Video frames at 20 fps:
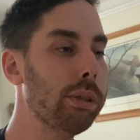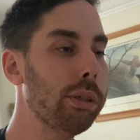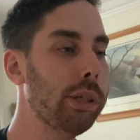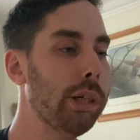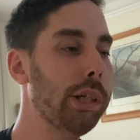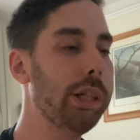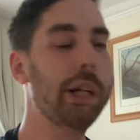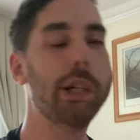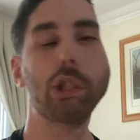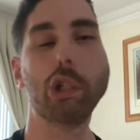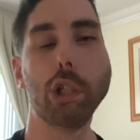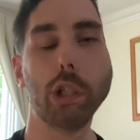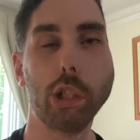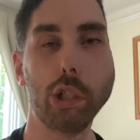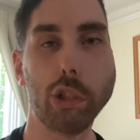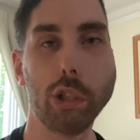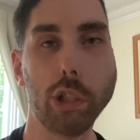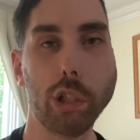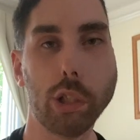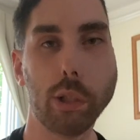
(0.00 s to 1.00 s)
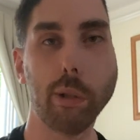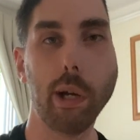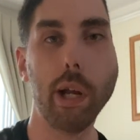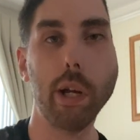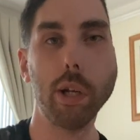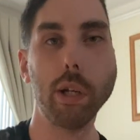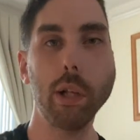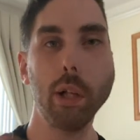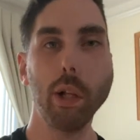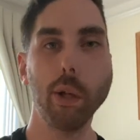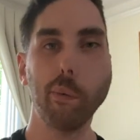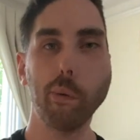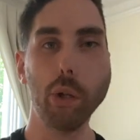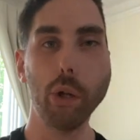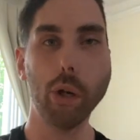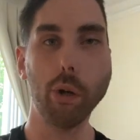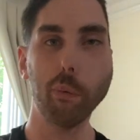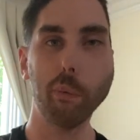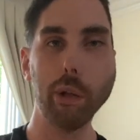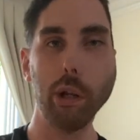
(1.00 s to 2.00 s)
And then she literally just went with
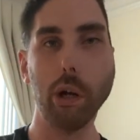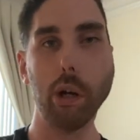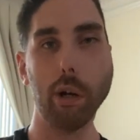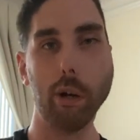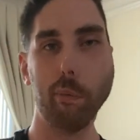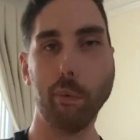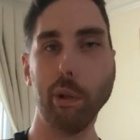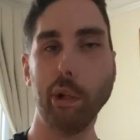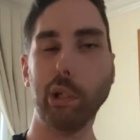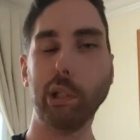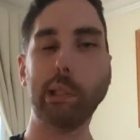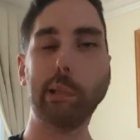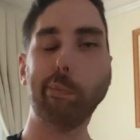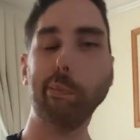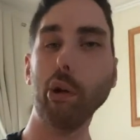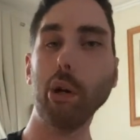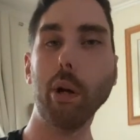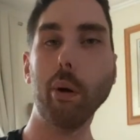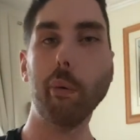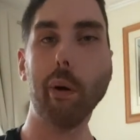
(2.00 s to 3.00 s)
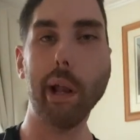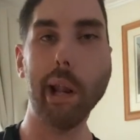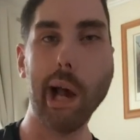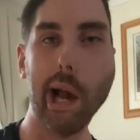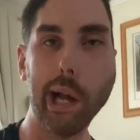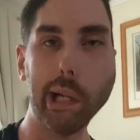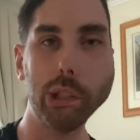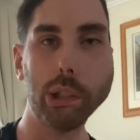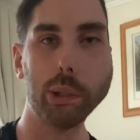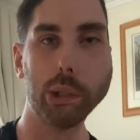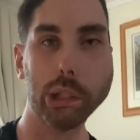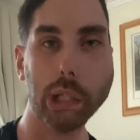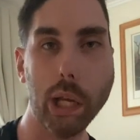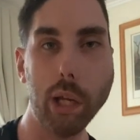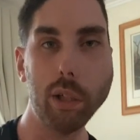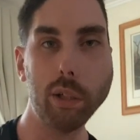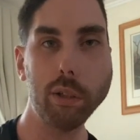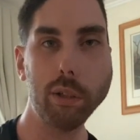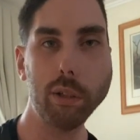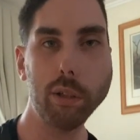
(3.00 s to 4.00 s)
her spoon in one hand. She was like,
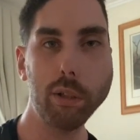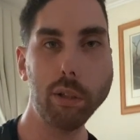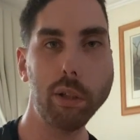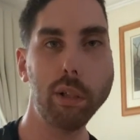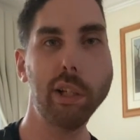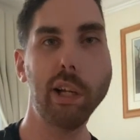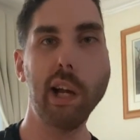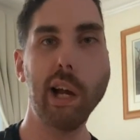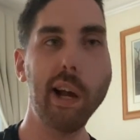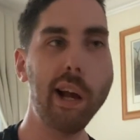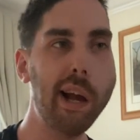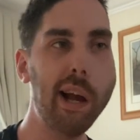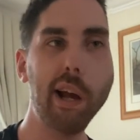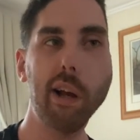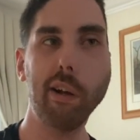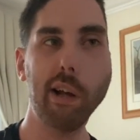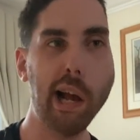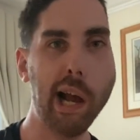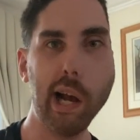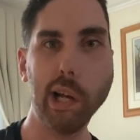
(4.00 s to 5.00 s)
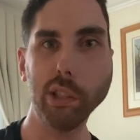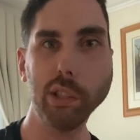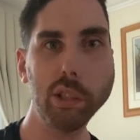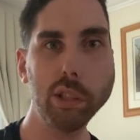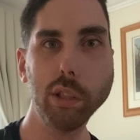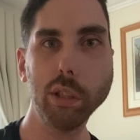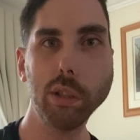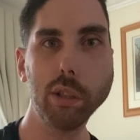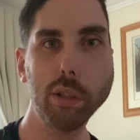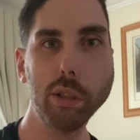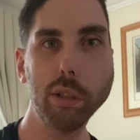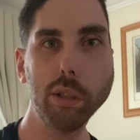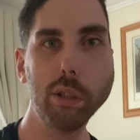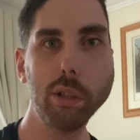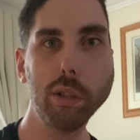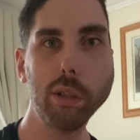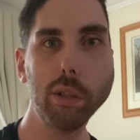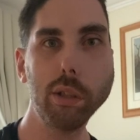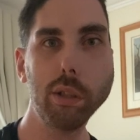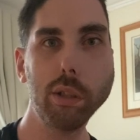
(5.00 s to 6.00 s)
and
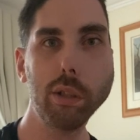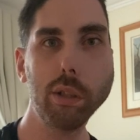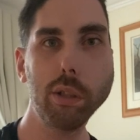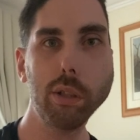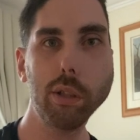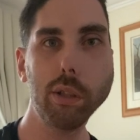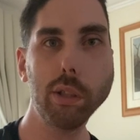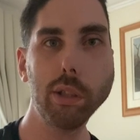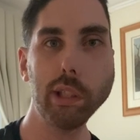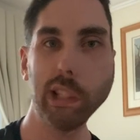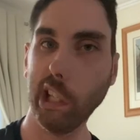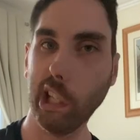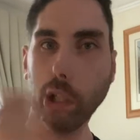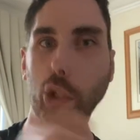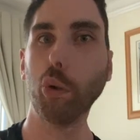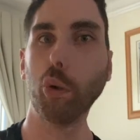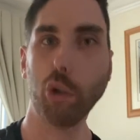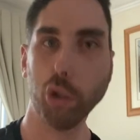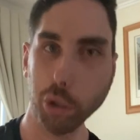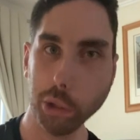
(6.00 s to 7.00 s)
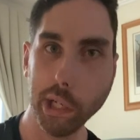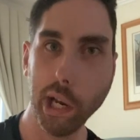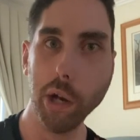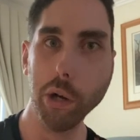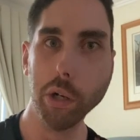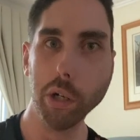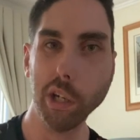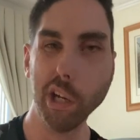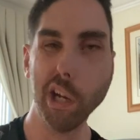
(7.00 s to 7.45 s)
can I go cook now?